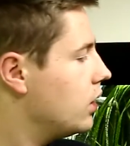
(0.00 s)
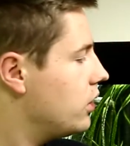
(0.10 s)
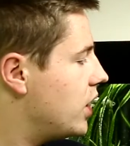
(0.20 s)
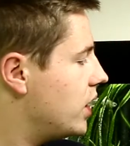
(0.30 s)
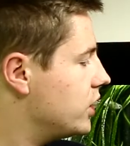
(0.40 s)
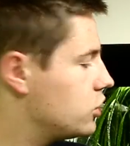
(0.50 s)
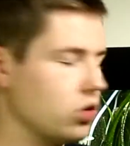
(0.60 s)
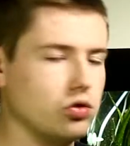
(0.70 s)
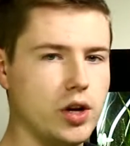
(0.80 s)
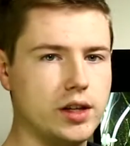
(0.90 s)
there is
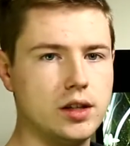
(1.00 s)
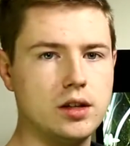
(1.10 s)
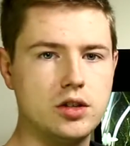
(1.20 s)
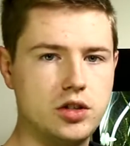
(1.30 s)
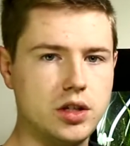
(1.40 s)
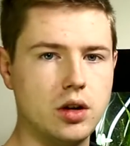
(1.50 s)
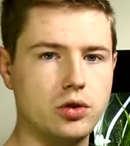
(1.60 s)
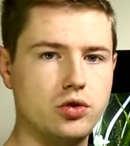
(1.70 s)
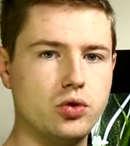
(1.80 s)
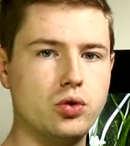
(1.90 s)
already
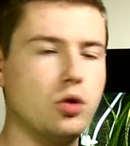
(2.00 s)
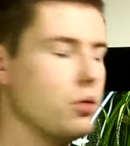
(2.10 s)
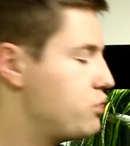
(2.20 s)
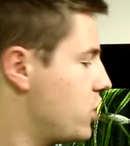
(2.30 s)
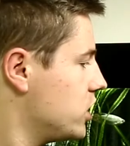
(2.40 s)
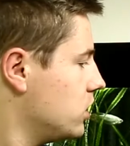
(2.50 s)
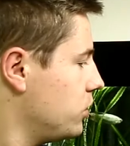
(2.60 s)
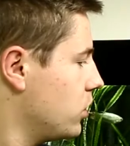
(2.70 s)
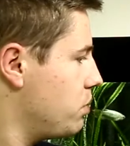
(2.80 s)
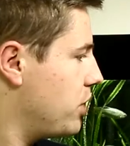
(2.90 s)
CO2 present
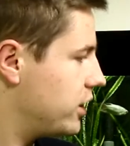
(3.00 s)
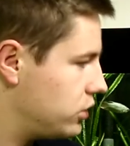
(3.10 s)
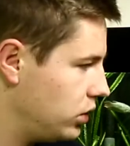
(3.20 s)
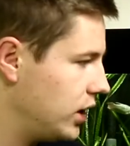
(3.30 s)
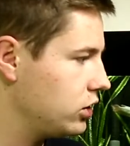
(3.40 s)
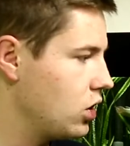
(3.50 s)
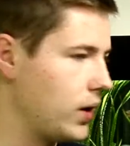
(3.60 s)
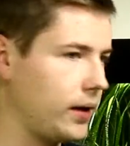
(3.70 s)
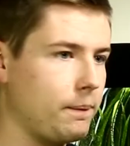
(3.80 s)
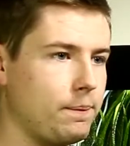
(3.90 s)
for the plants to get going.